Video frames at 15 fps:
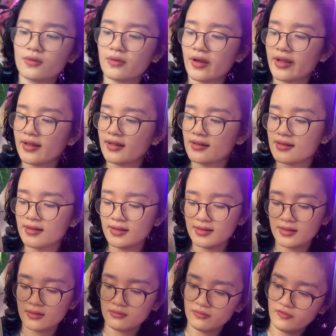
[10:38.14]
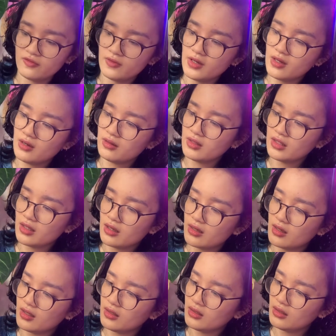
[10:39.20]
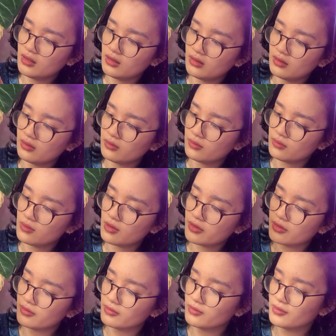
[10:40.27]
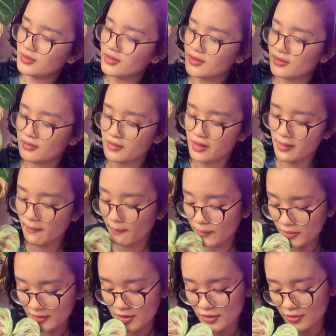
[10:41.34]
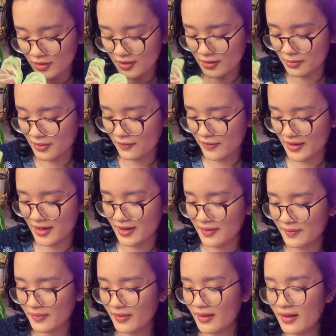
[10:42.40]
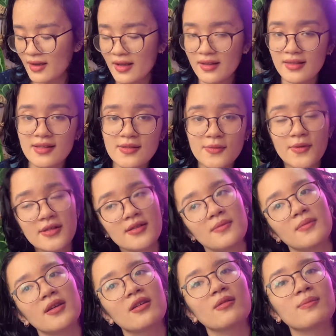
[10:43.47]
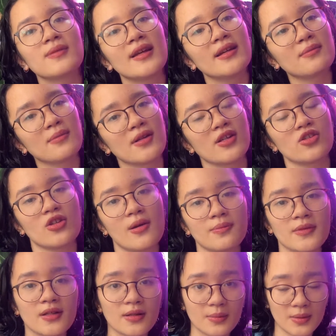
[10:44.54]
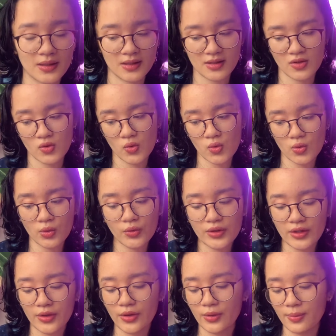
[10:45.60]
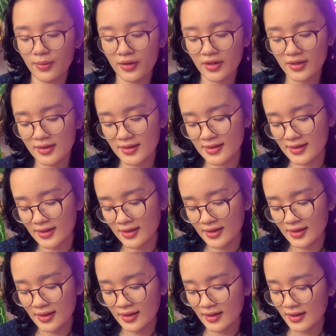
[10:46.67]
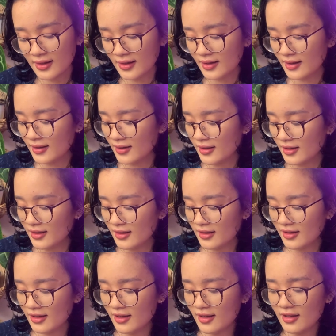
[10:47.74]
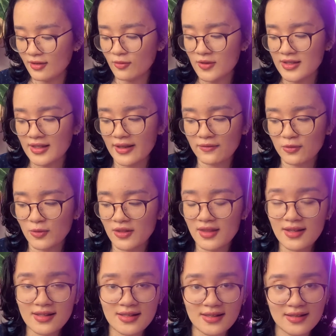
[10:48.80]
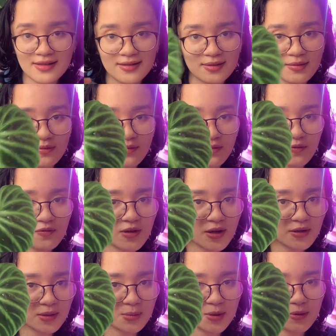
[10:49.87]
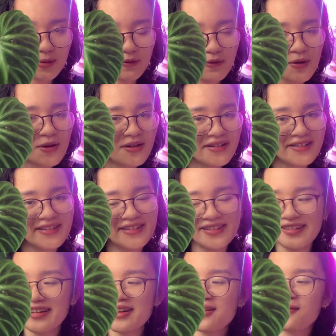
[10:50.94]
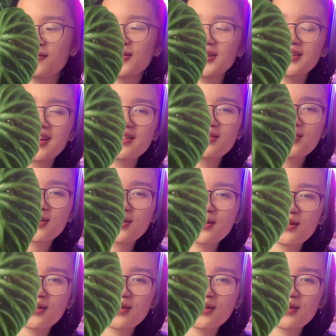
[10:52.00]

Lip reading: I can see some very tiny water roots, so I'm pretty sure it'll be fine. This was a bigger plant, but I chopped it up and sold the other parts and was left with this very beautiful Philodendron